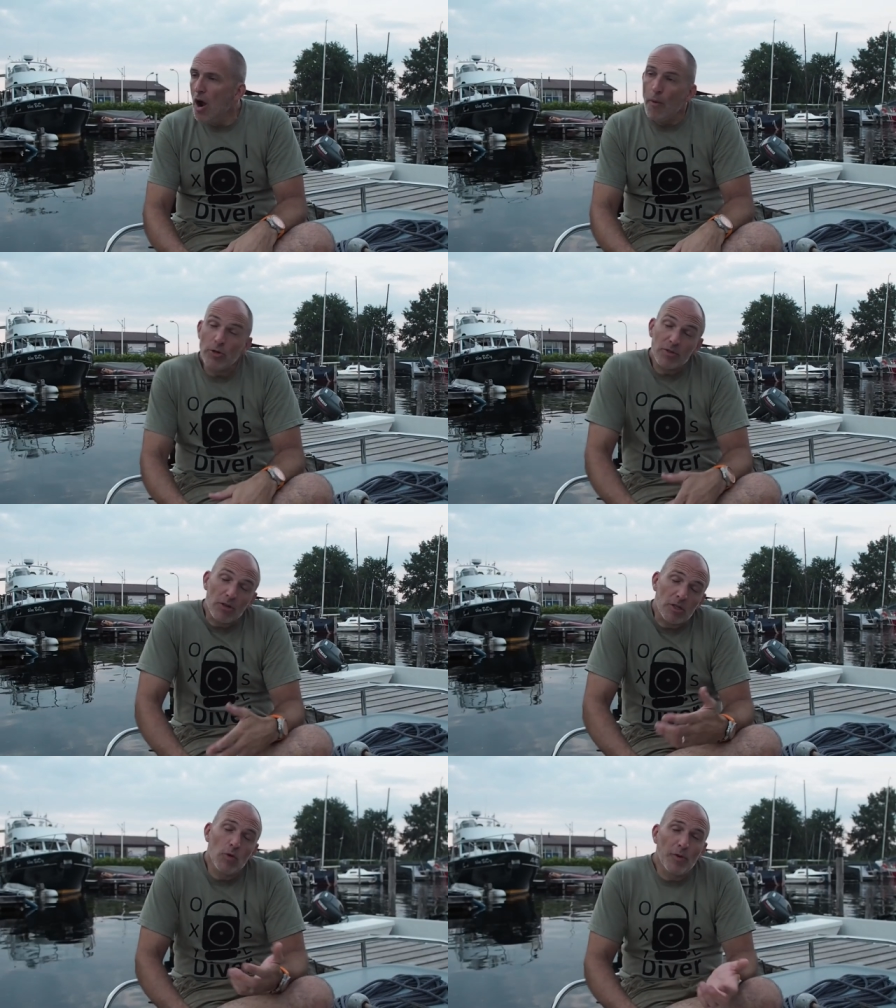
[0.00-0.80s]
which was
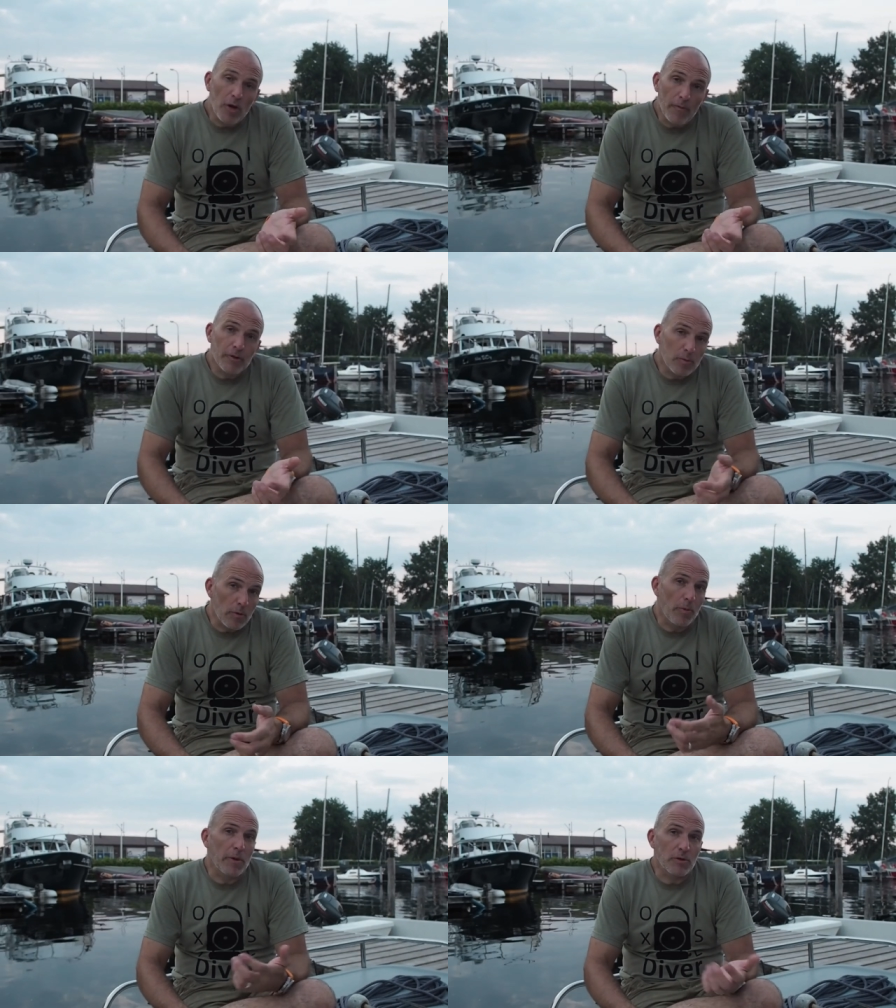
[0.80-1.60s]
not super
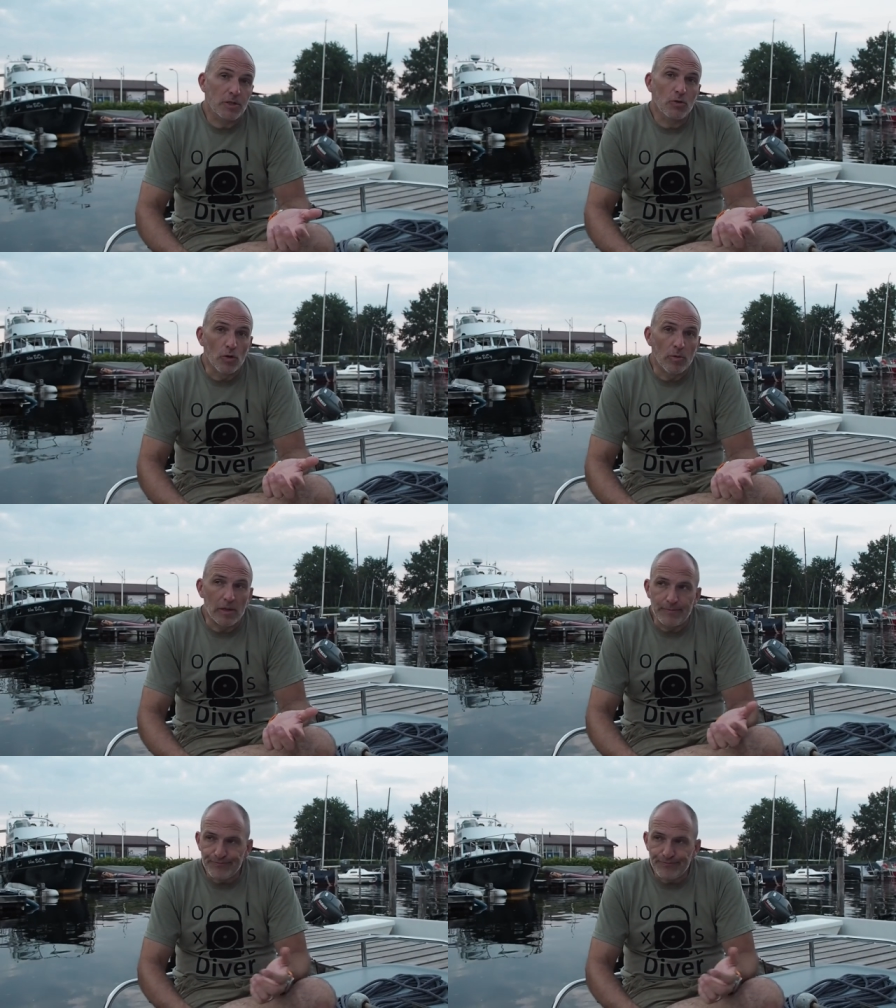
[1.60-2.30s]
comfortable, but it was doable.